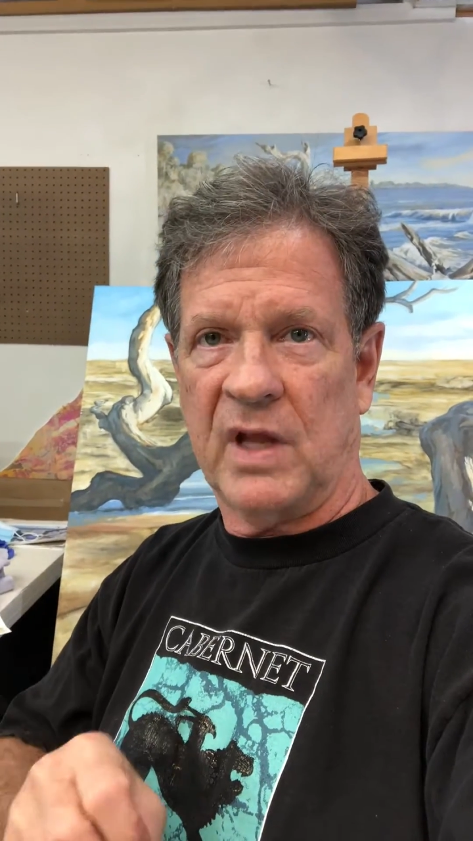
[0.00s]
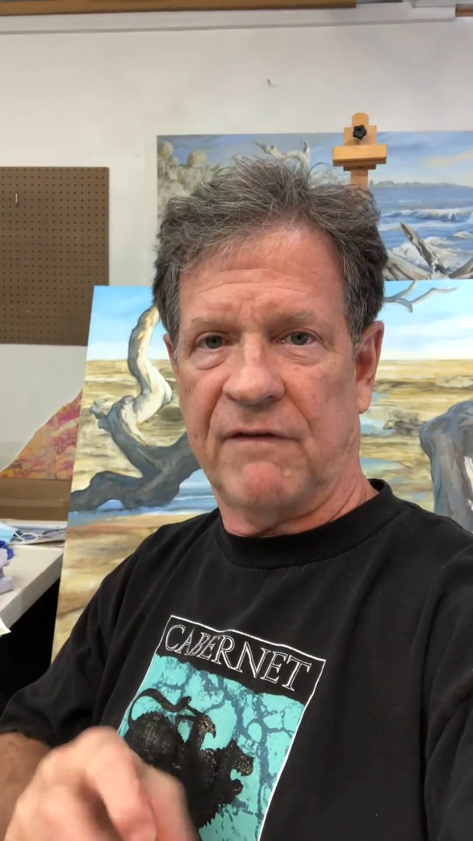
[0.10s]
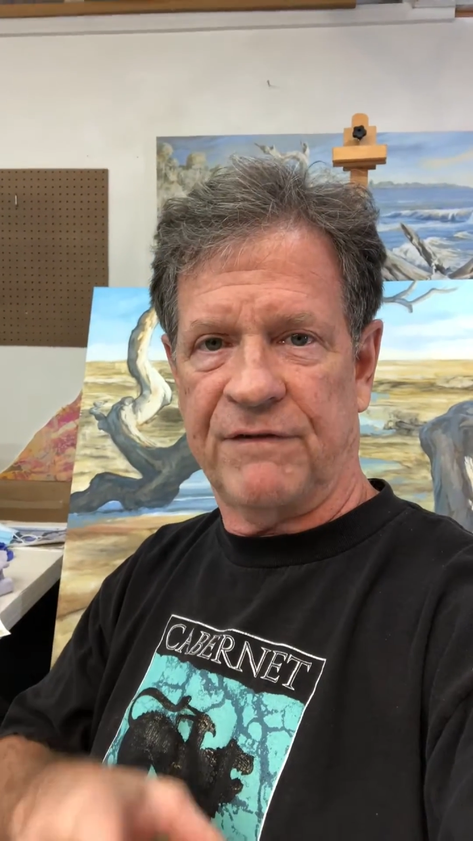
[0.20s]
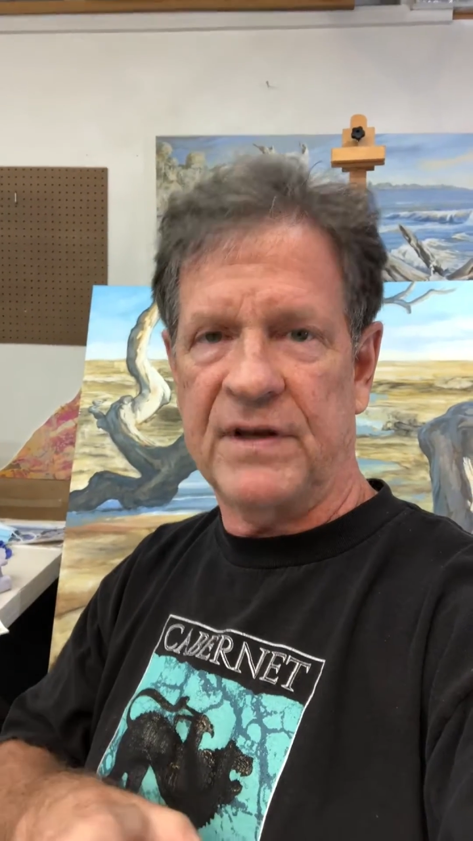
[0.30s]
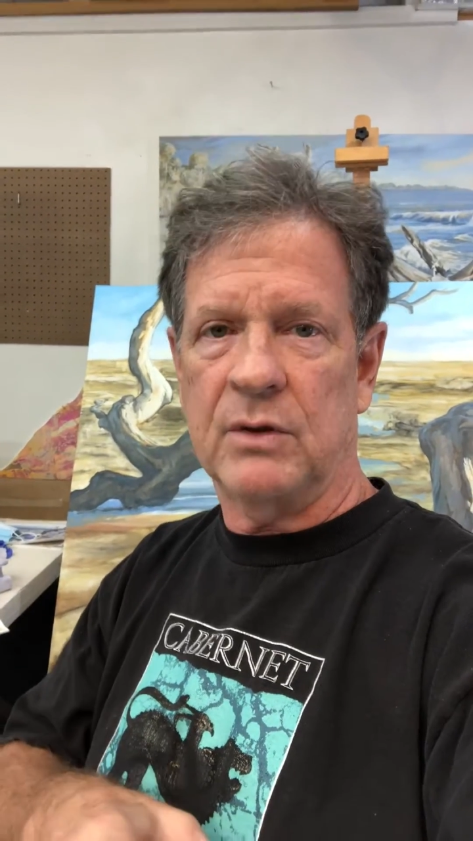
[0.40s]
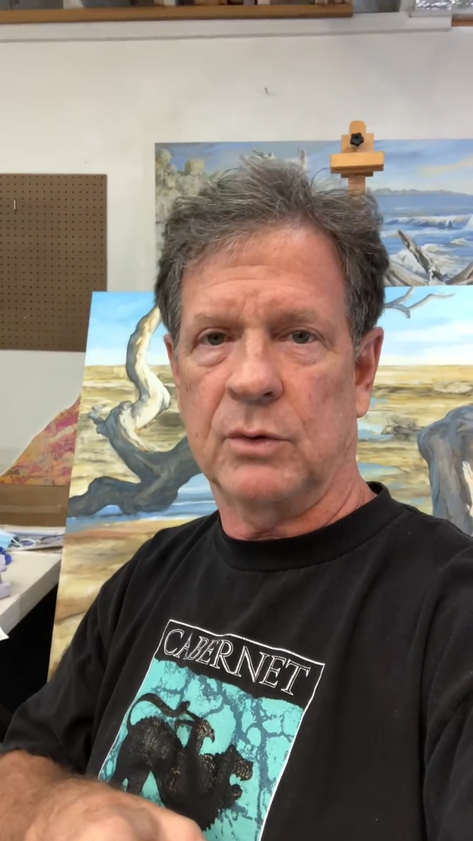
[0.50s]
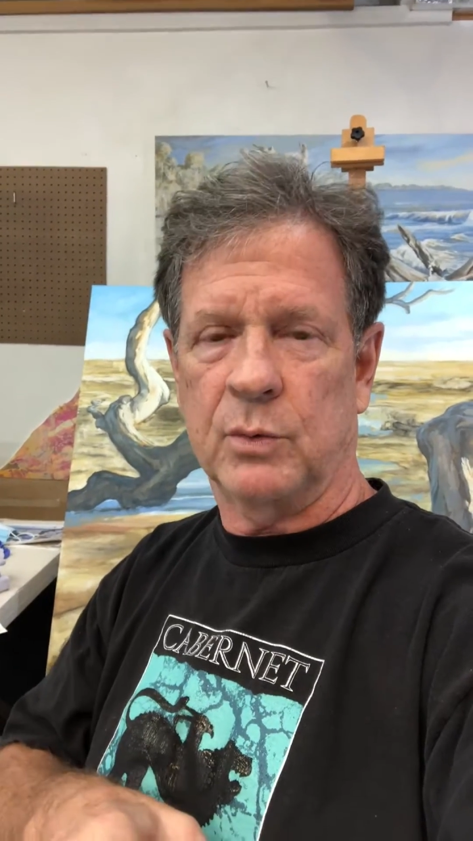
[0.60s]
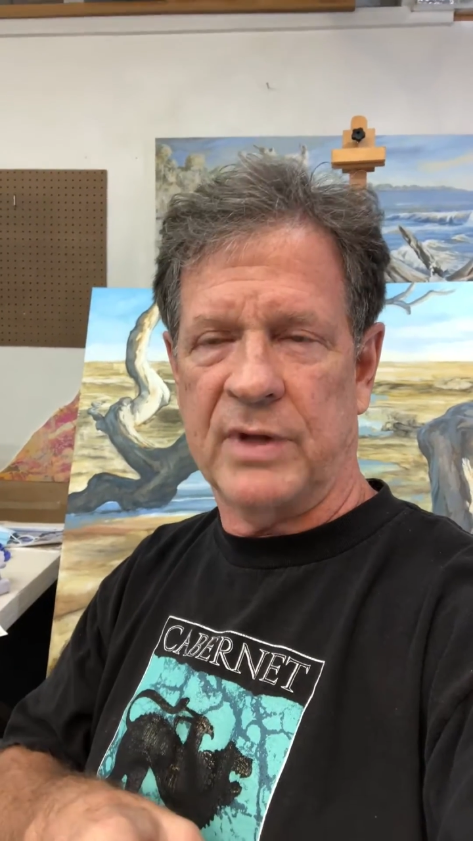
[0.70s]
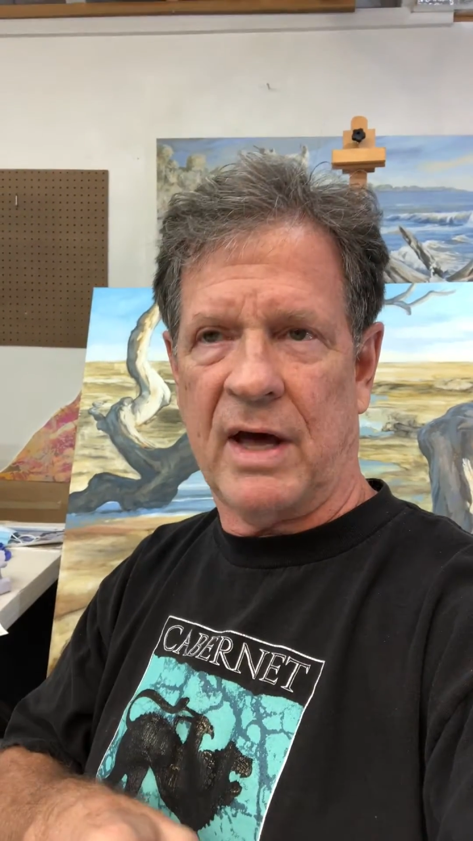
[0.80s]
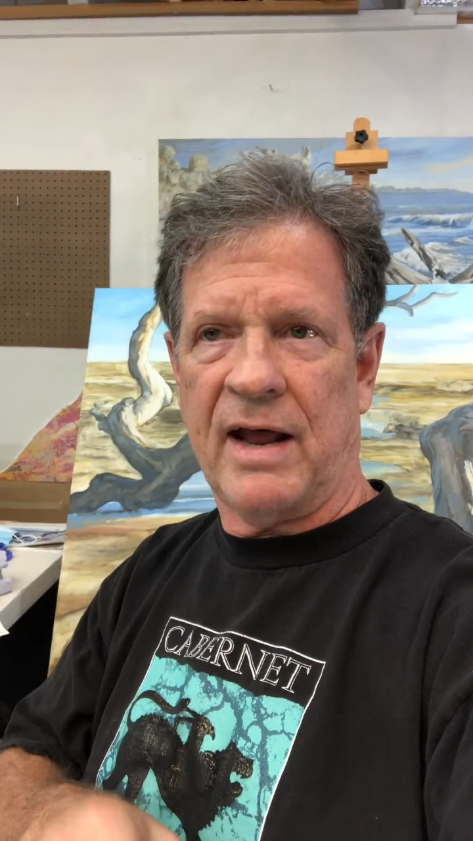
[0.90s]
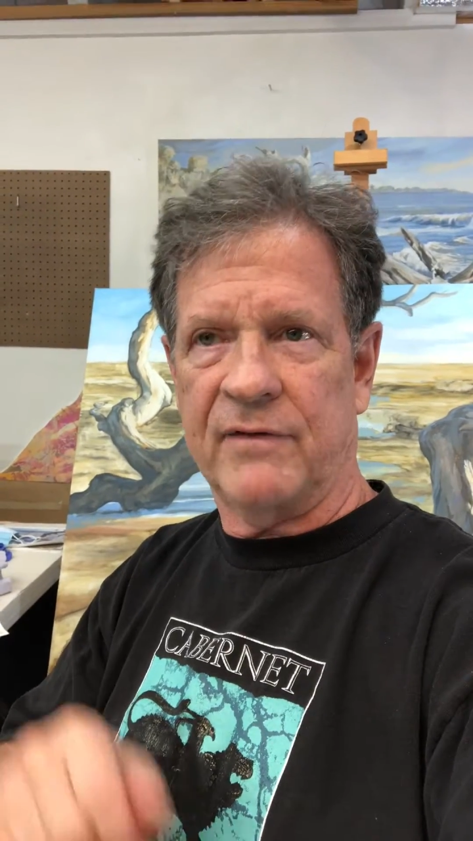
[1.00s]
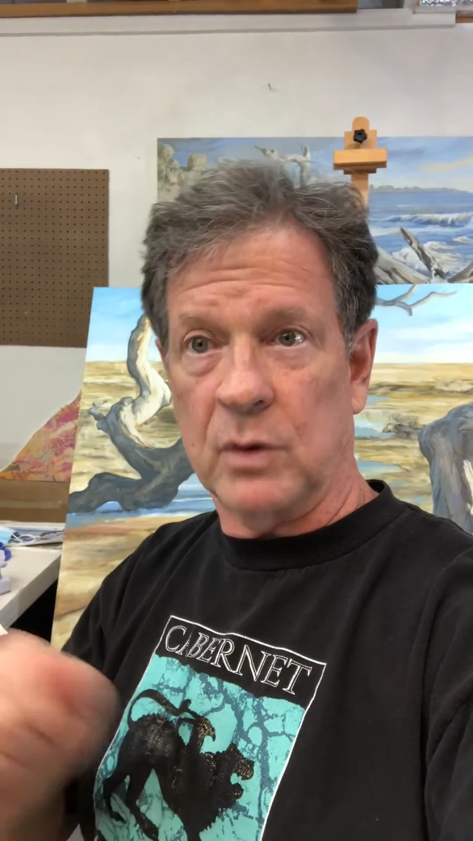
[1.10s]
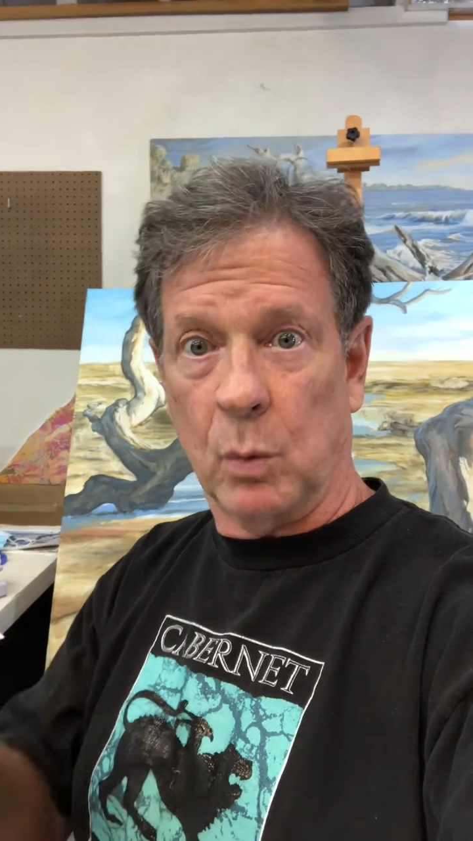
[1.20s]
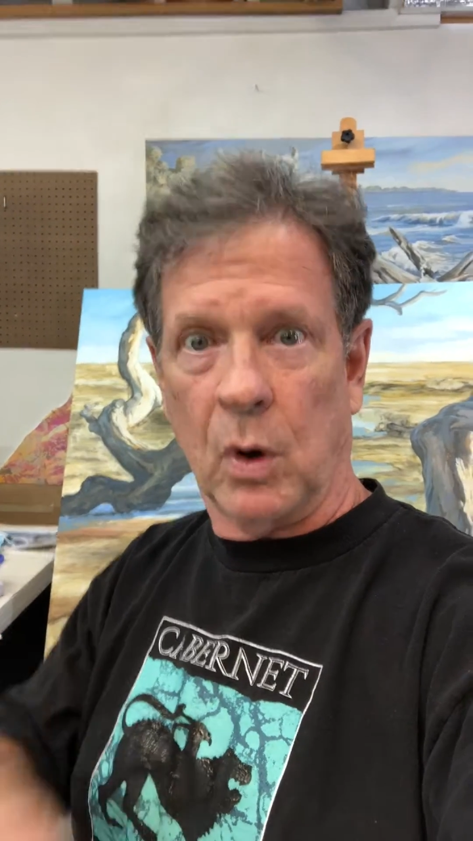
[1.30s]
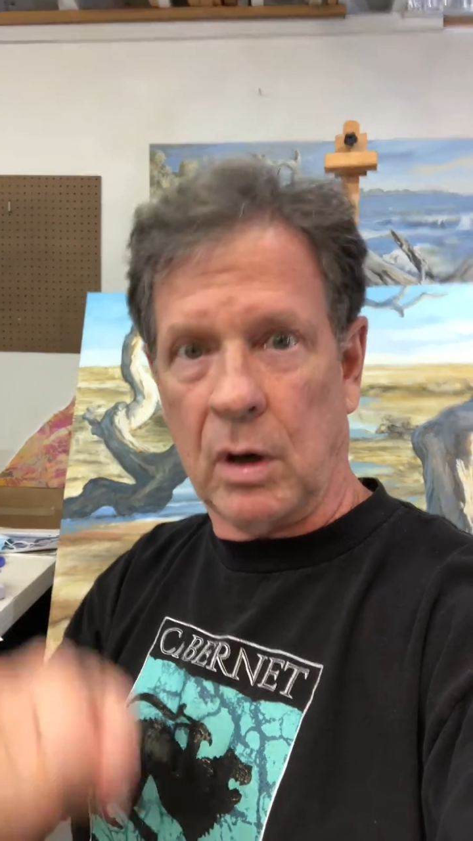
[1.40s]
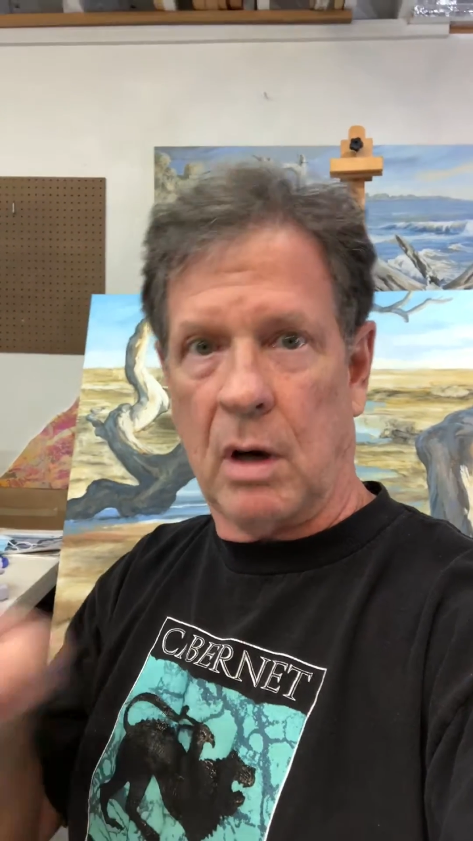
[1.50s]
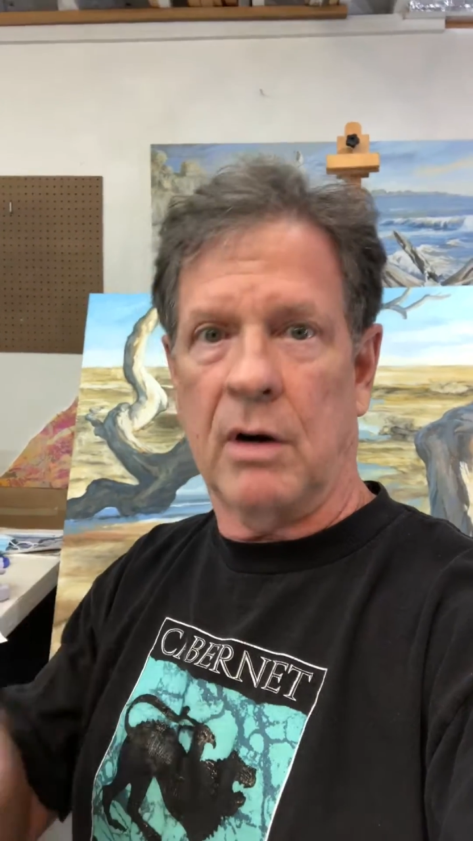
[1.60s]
field without having to work